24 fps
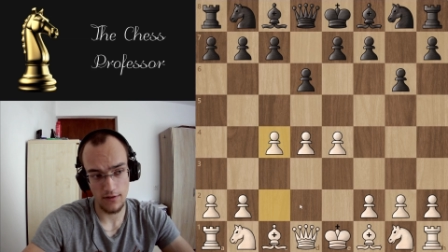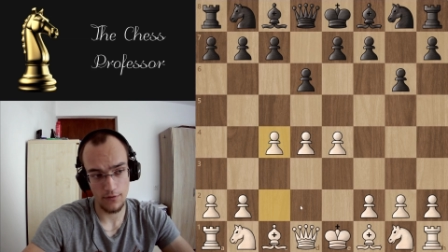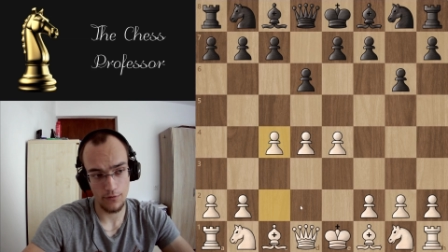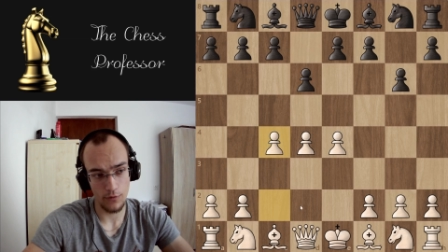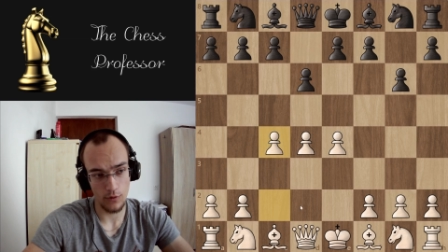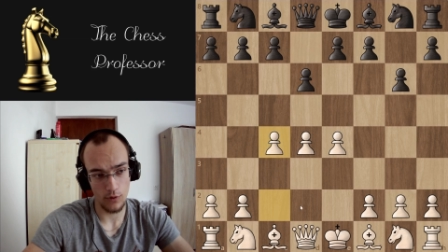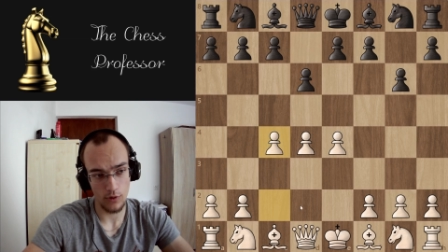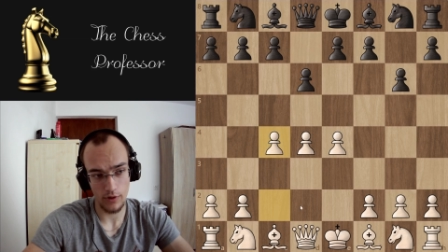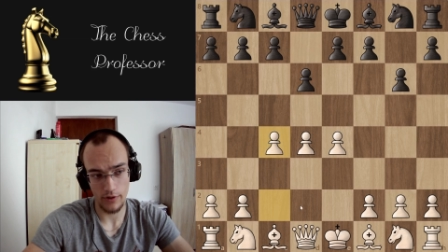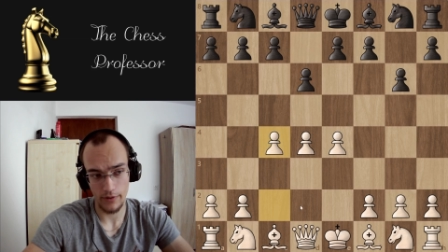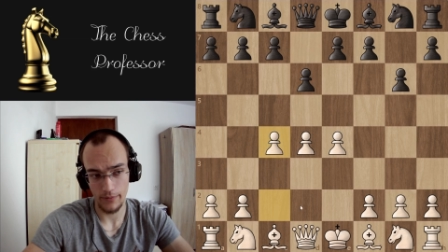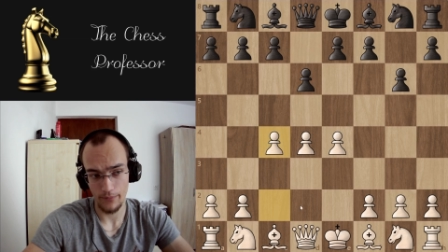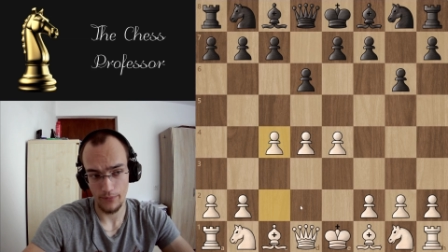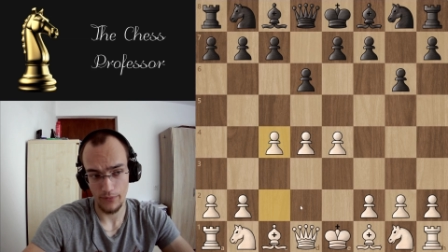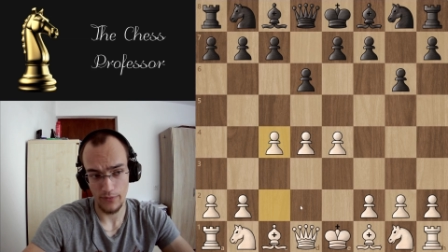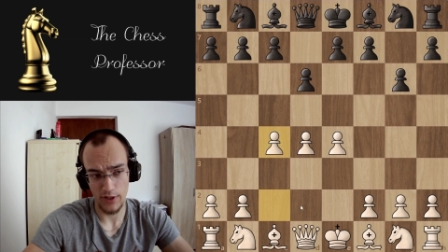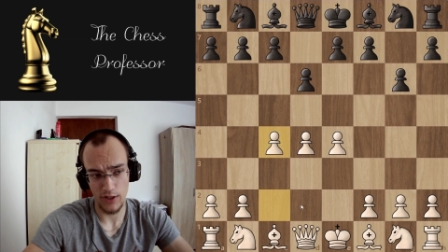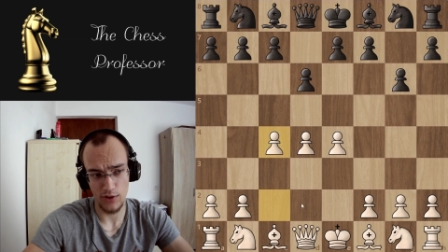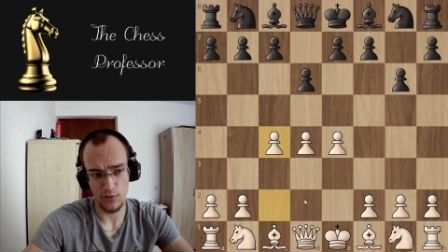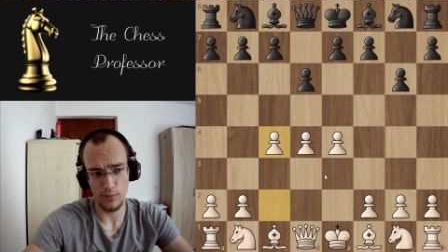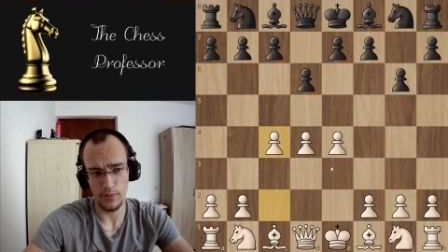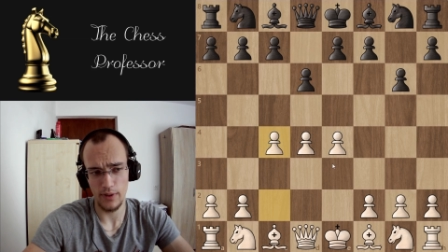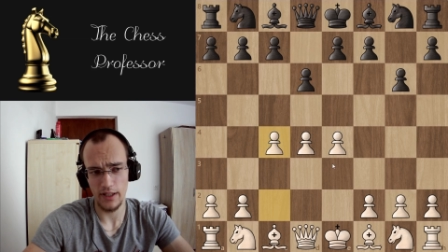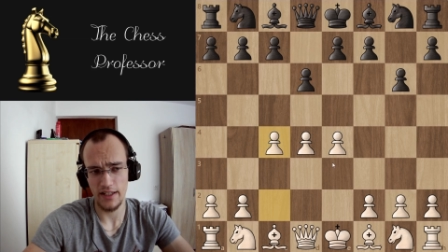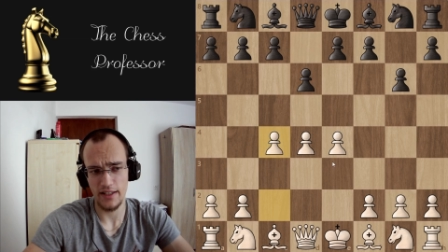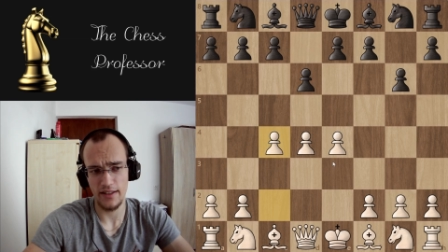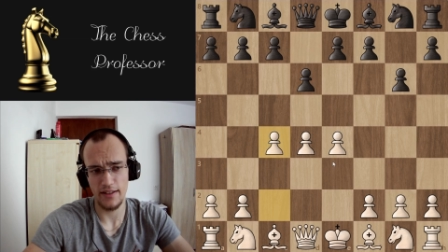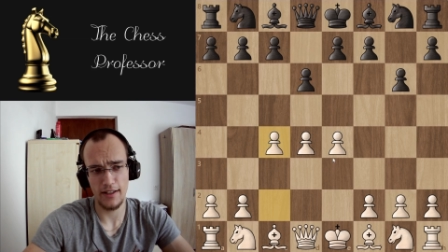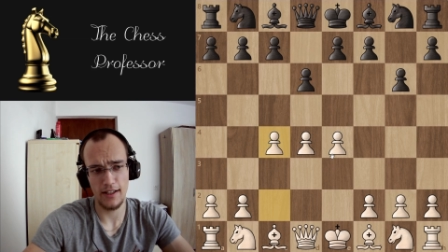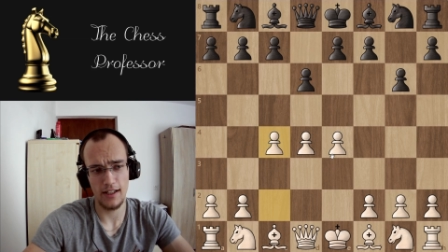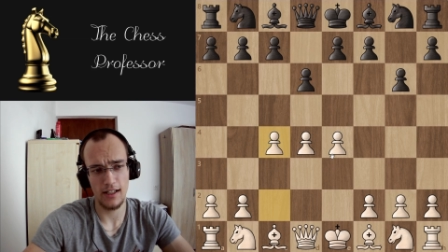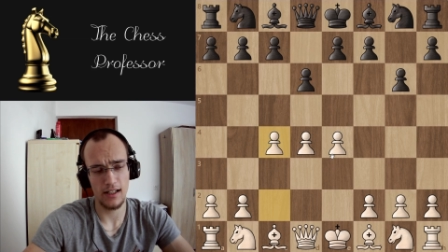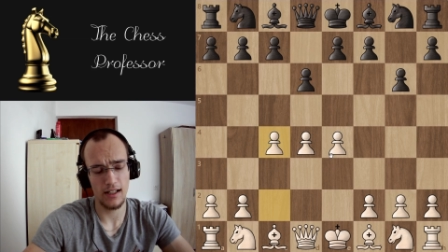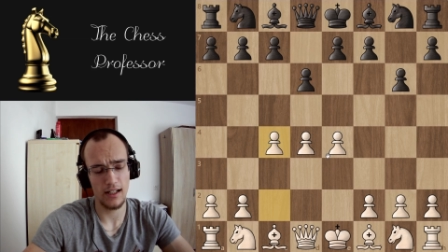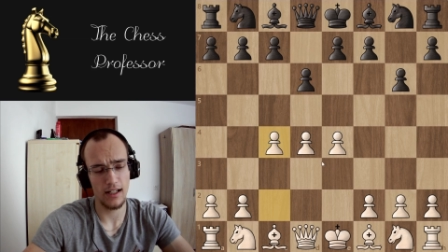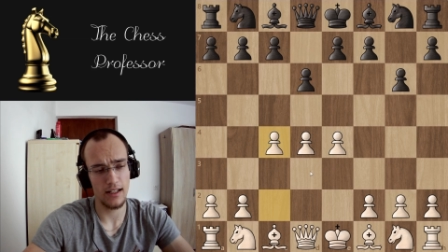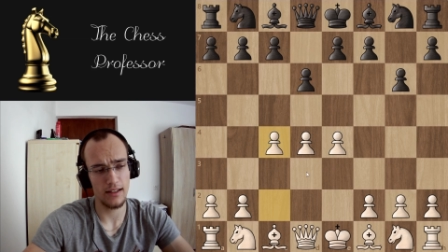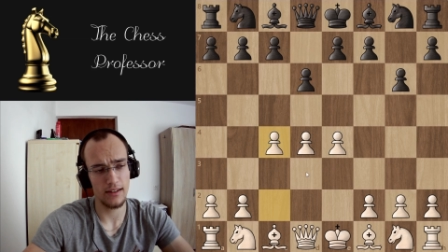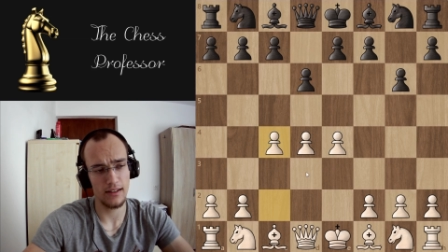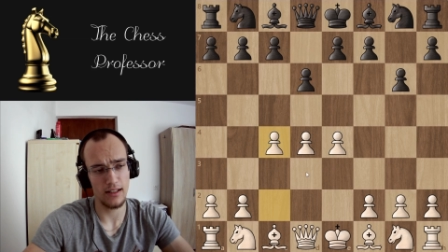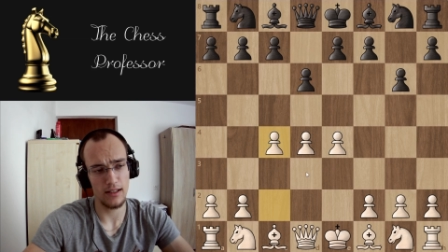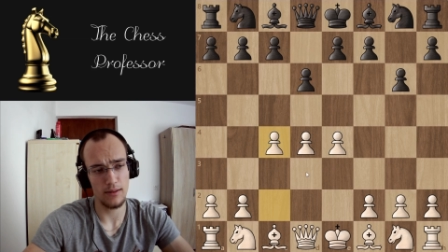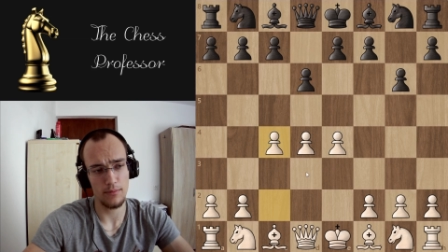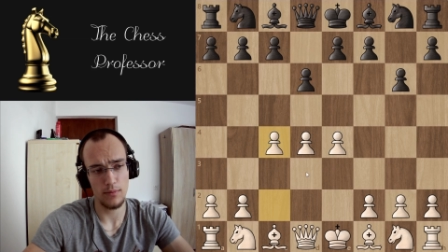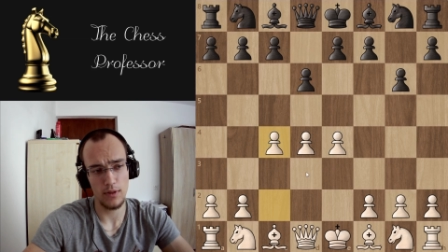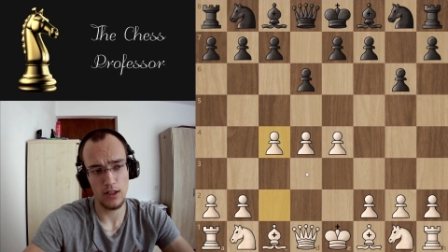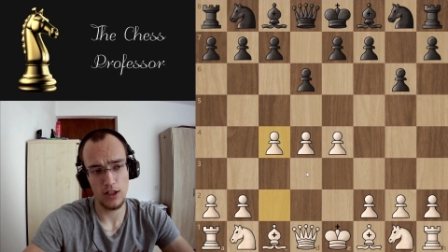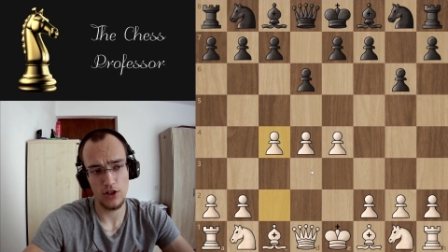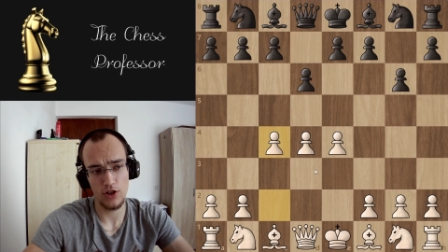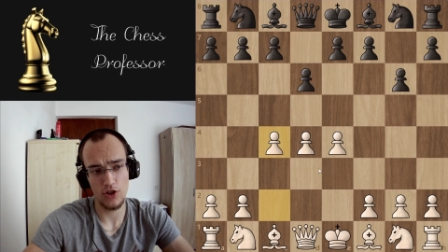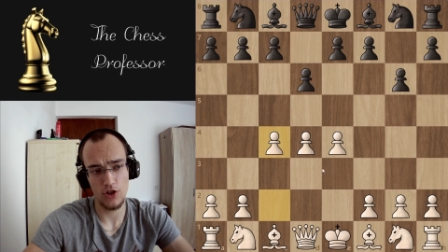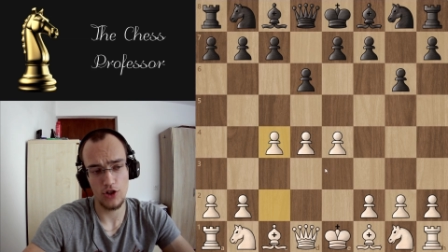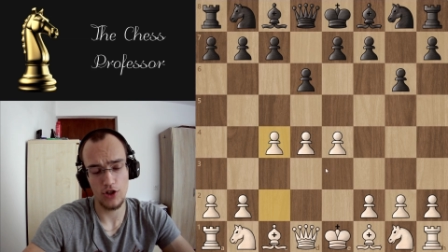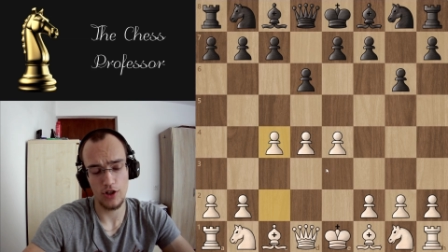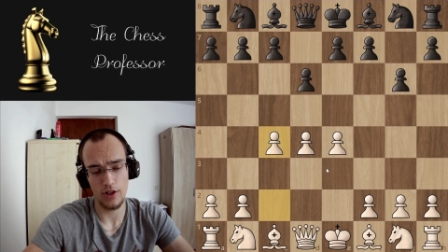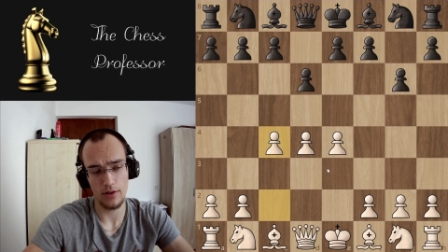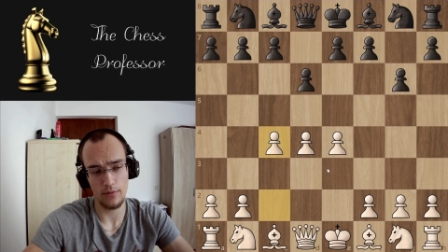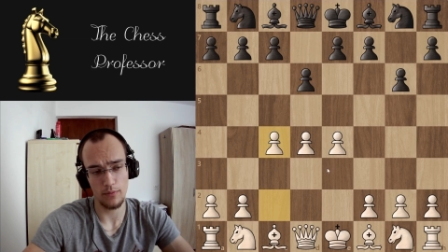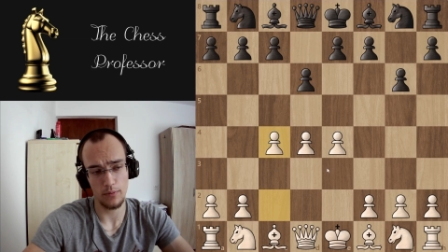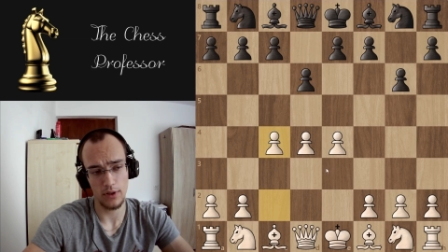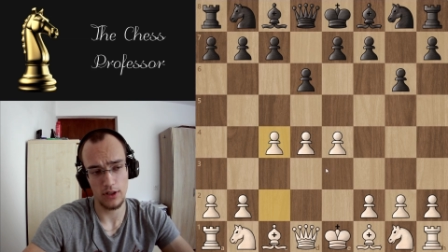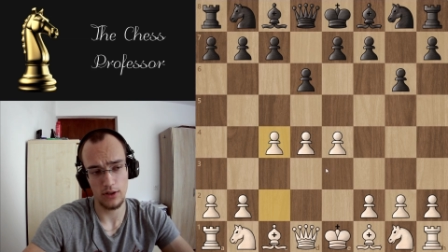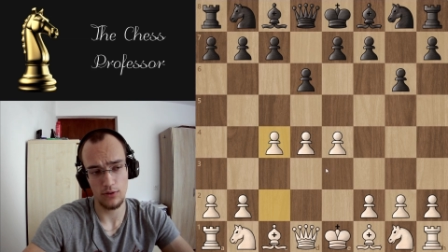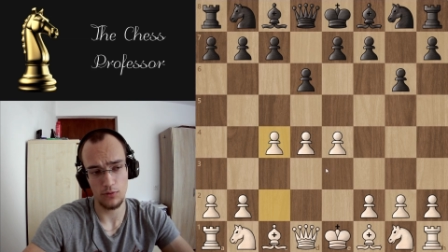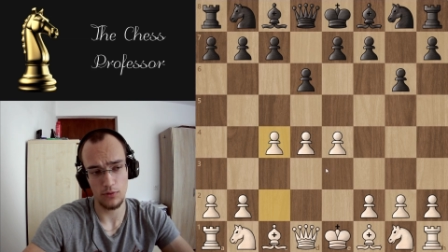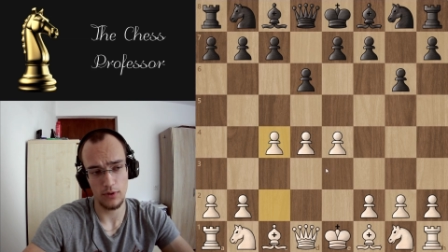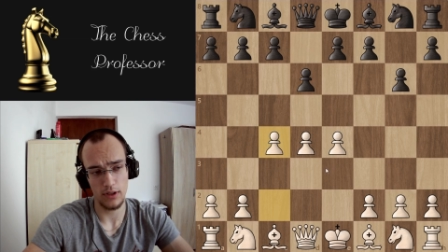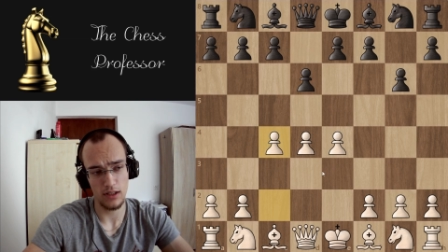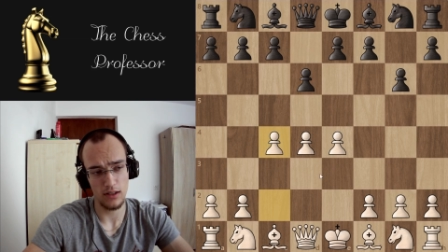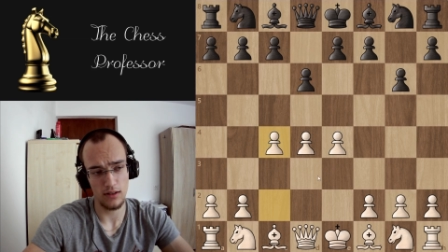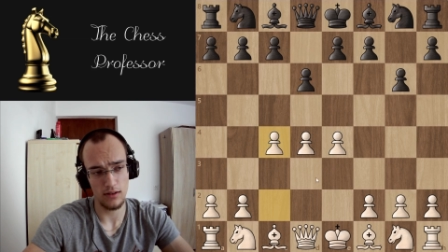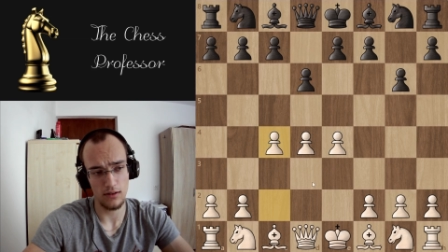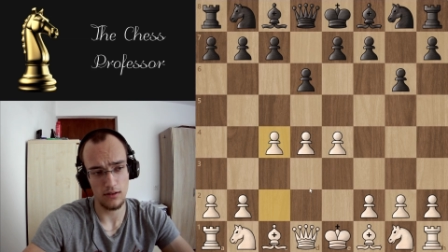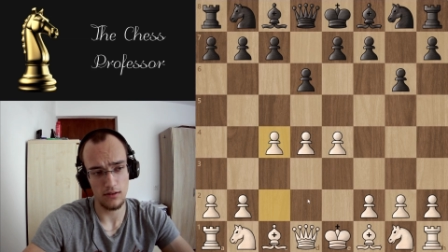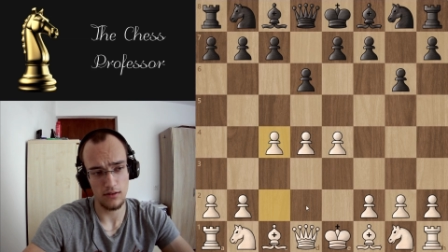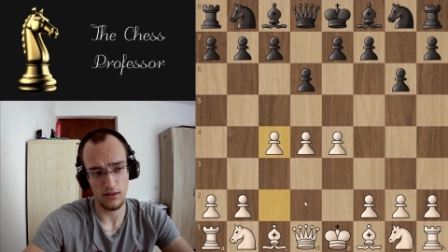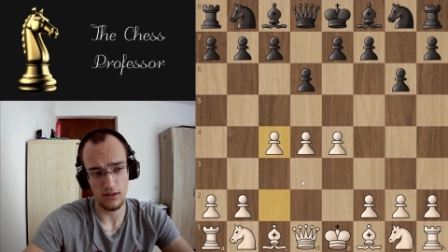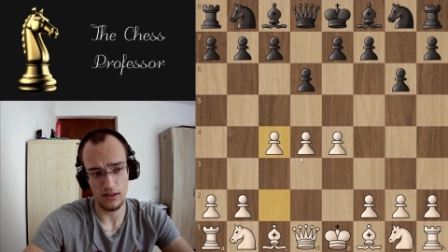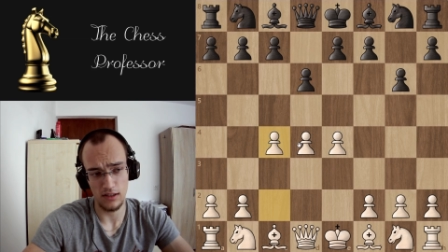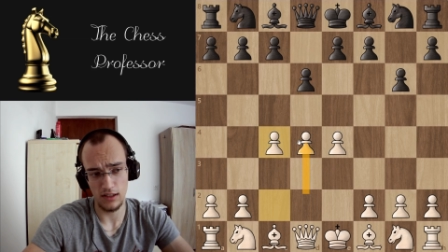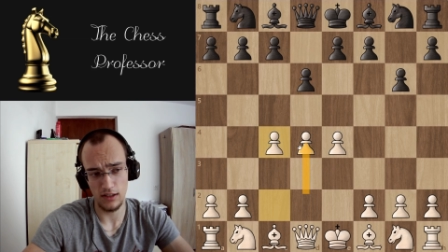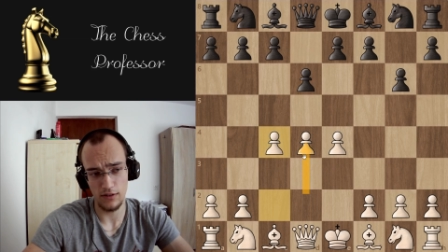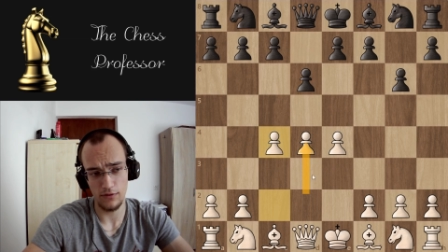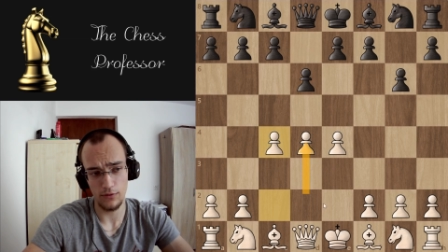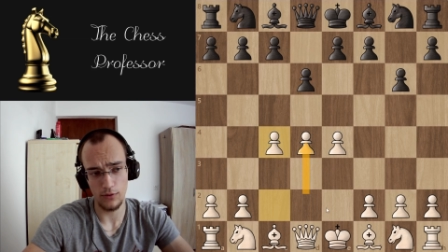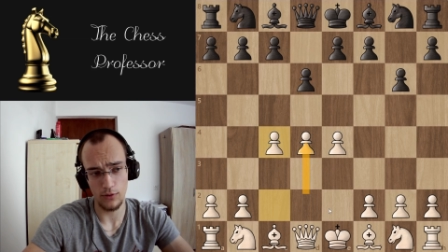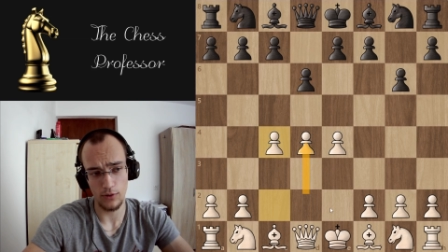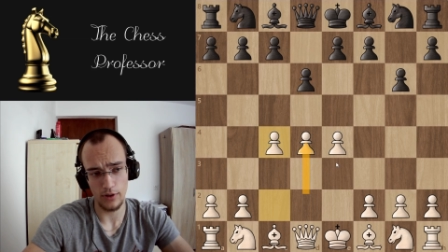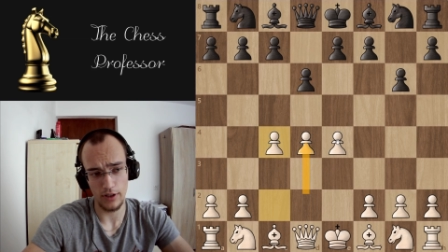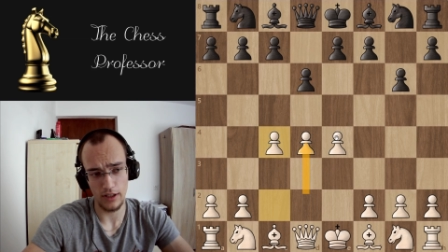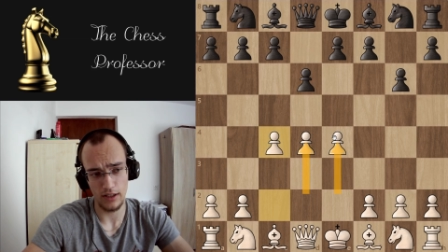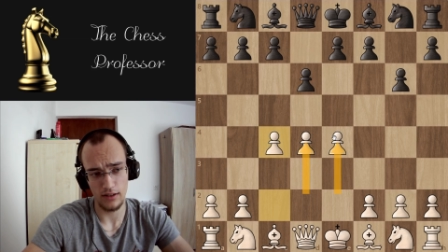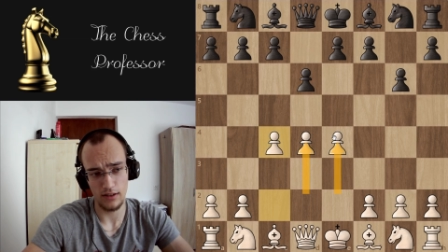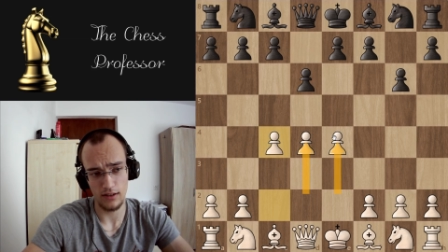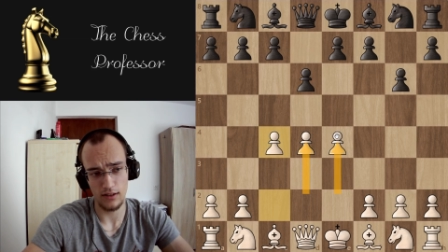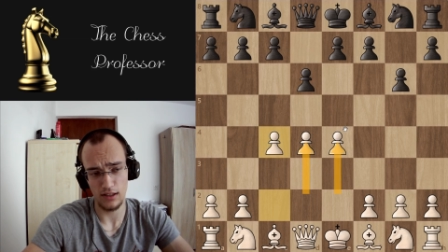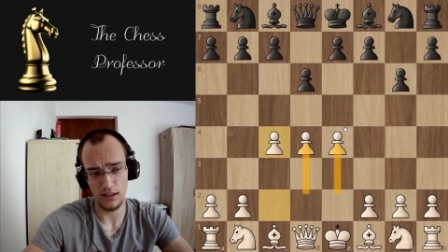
four, you basically get a mixture between D four and